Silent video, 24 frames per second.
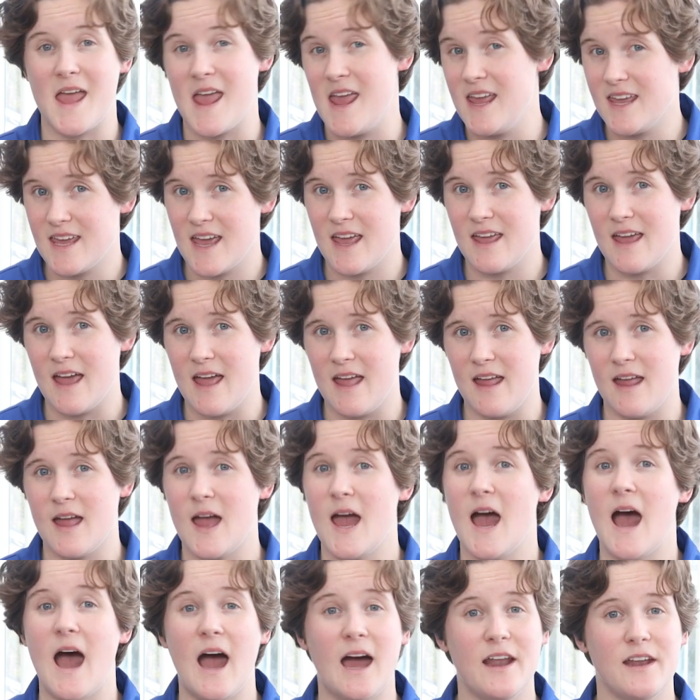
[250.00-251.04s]
aka
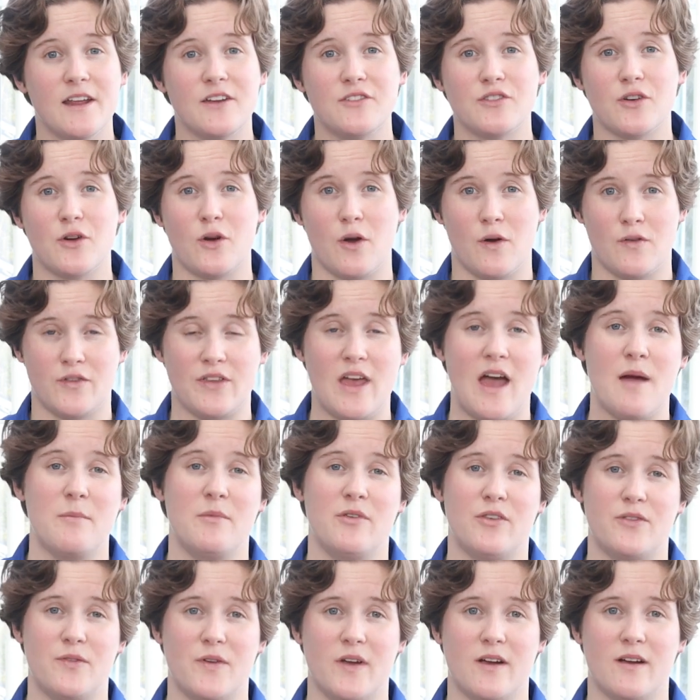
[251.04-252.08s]
adding to Earth's
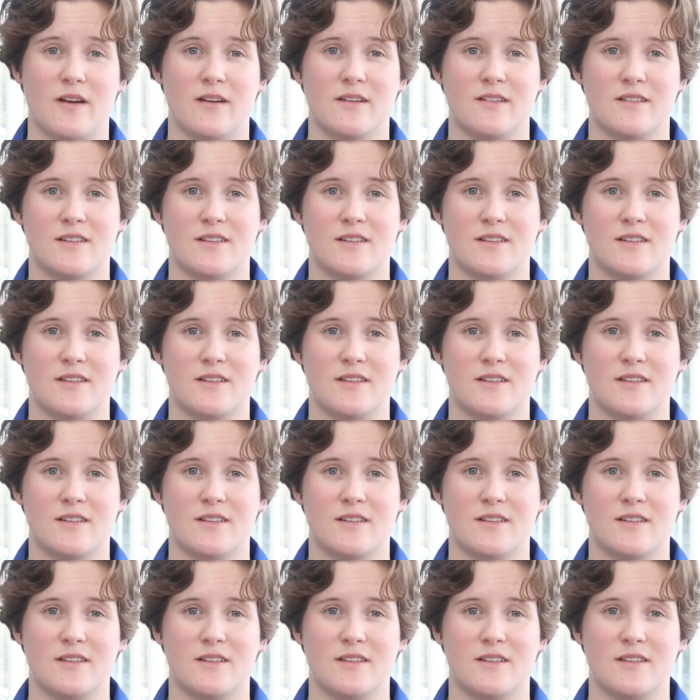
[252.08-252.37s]
atmosphere.